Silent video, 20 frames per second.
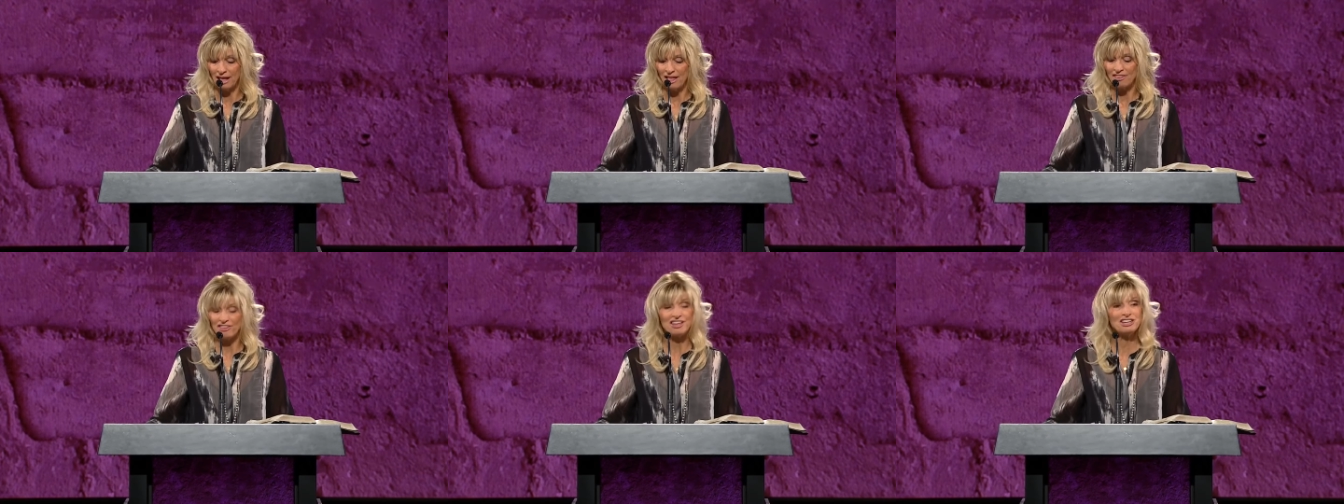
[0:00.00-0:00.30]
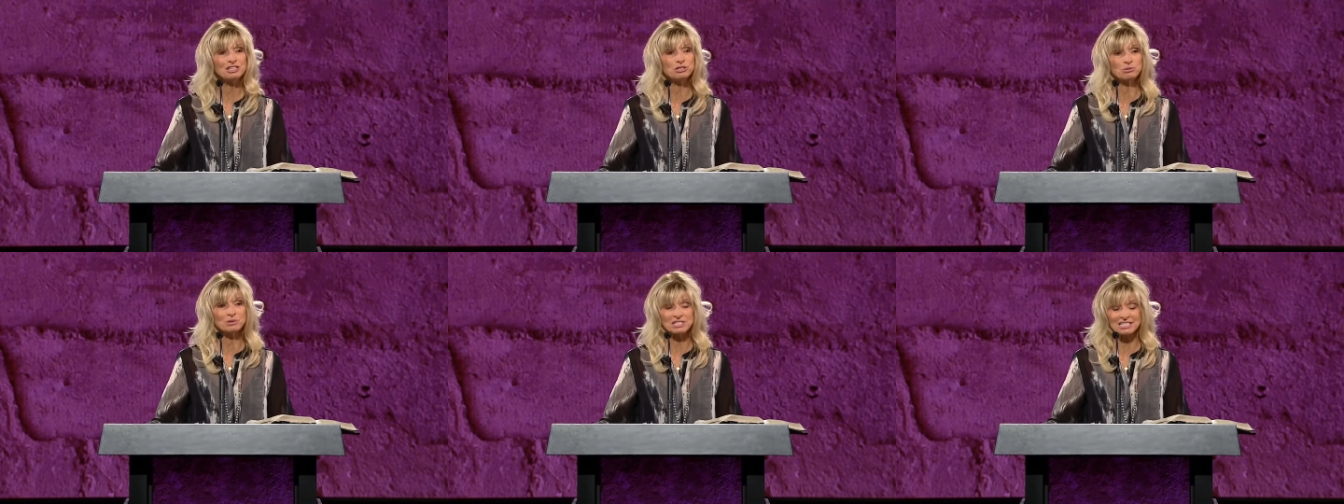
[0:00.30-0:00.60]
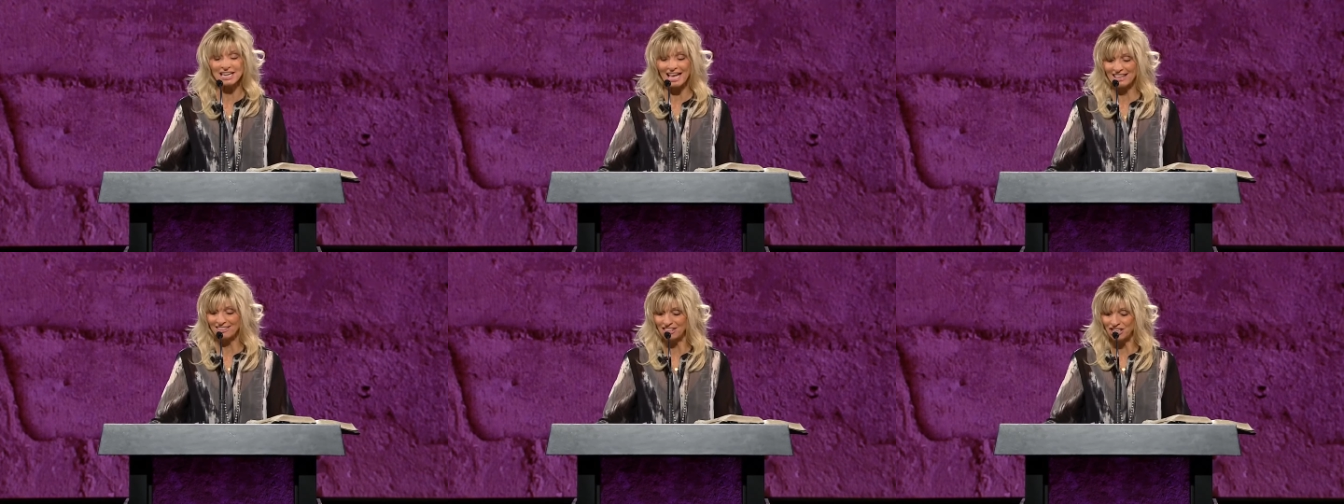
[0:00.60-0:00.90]
This was
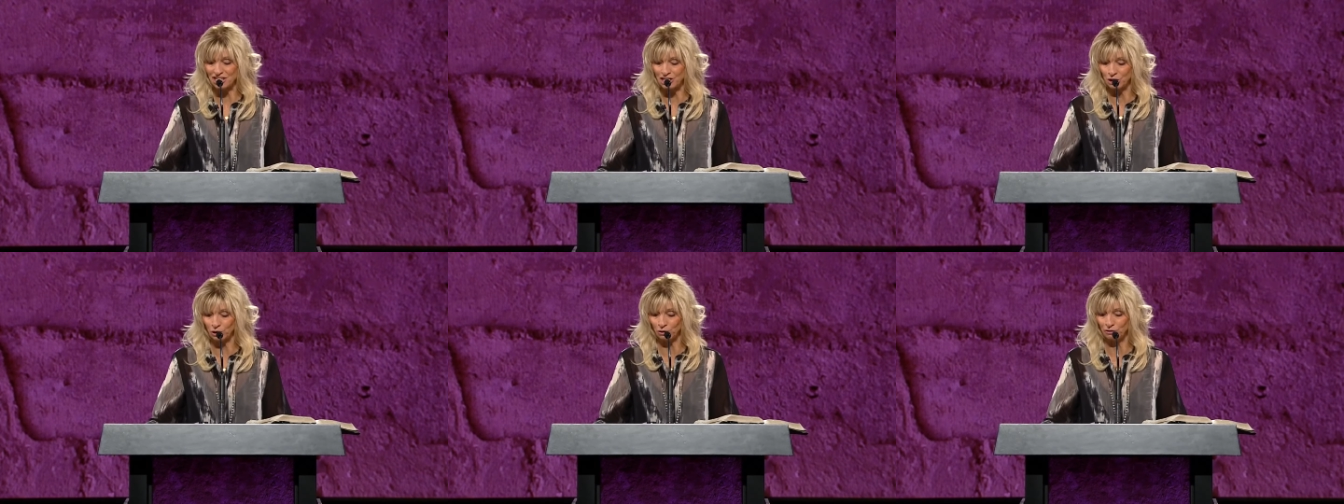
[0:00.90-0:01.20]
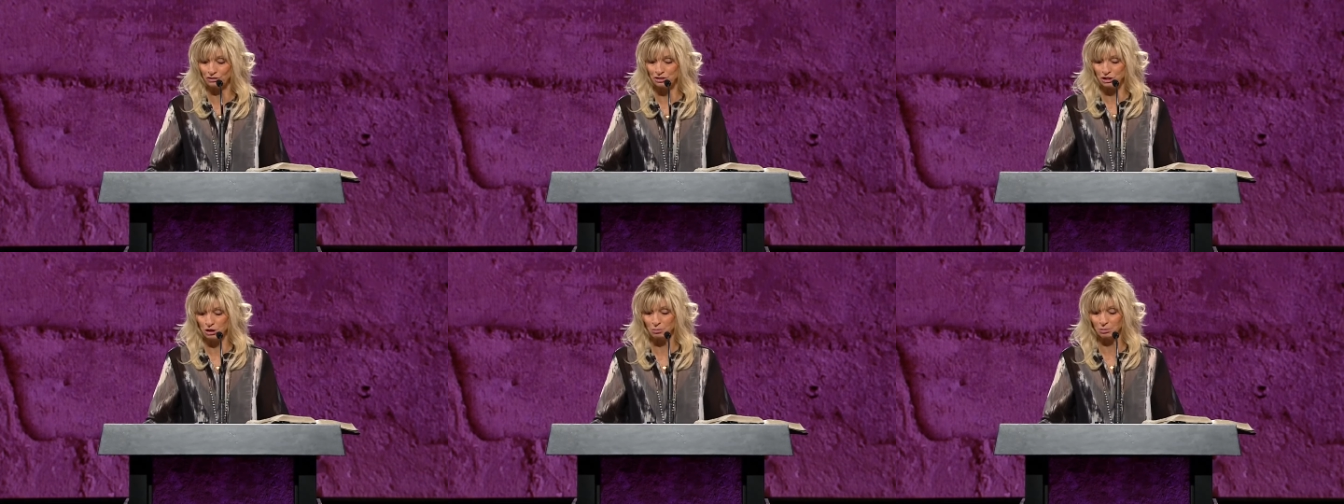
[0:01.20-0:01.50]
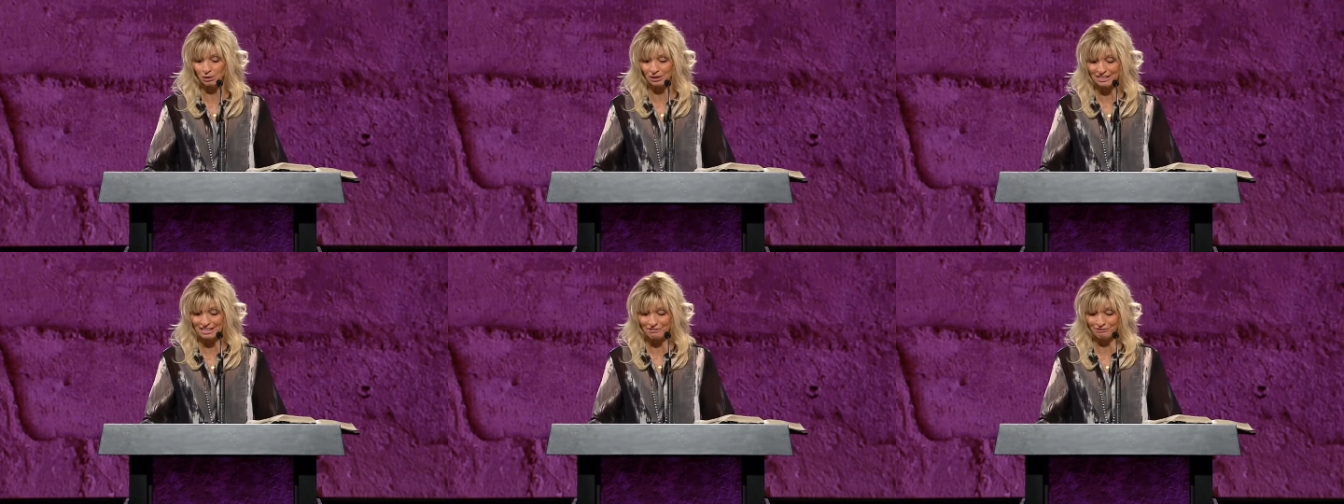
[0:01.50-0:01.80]
like the year of
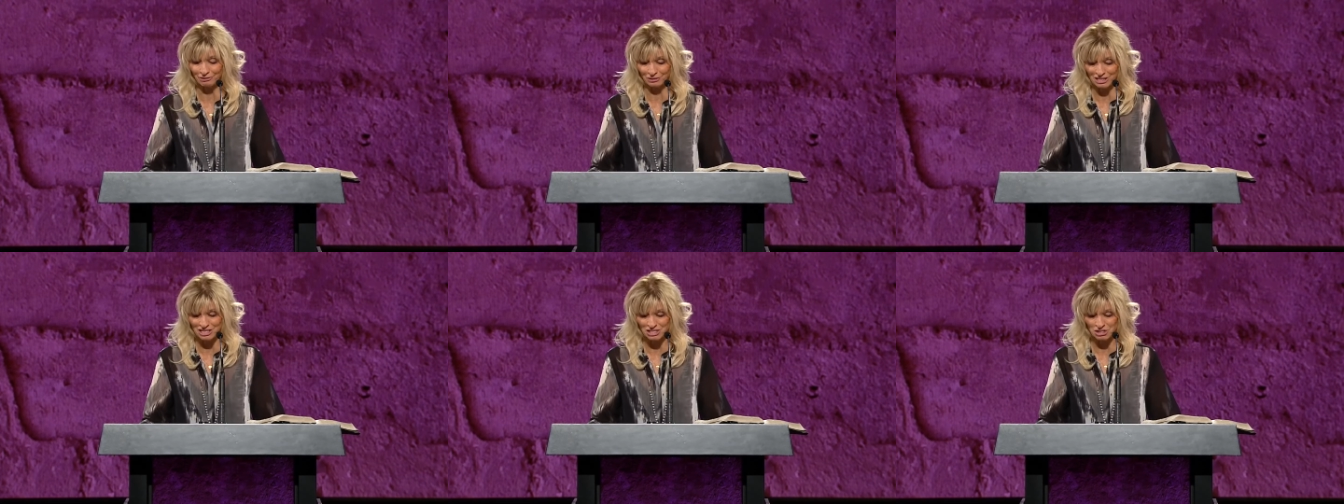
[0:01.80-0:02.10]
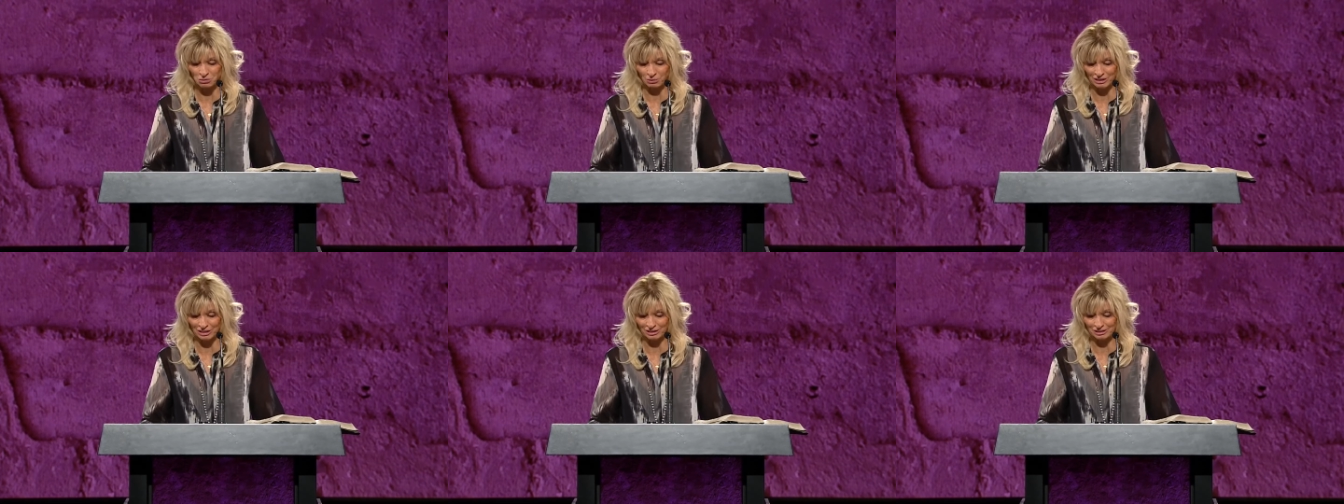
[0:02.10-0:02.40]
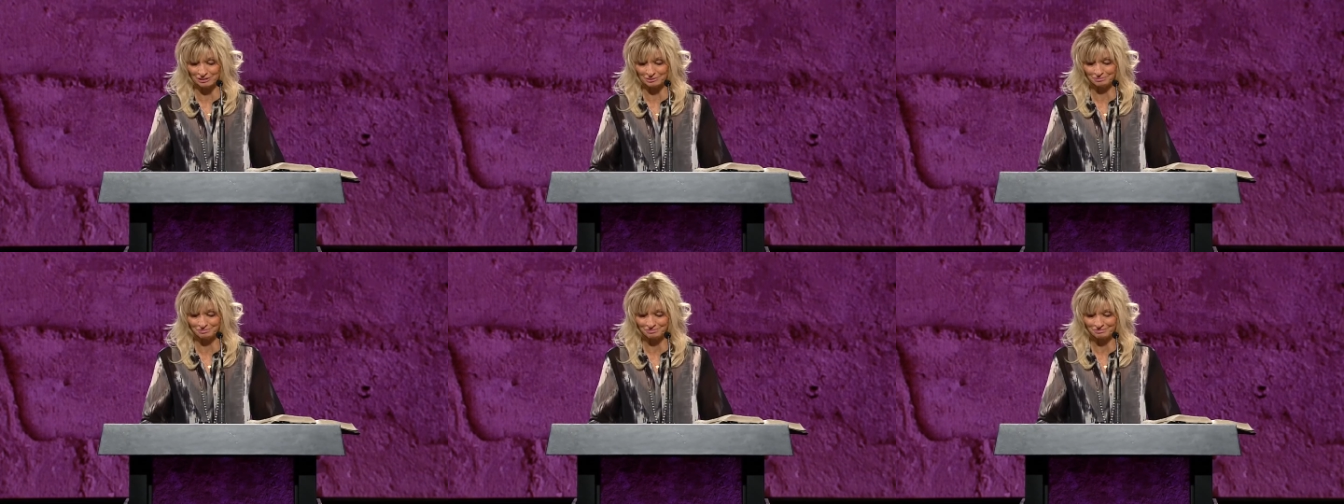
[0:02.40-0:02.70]
Jubilee for Israel.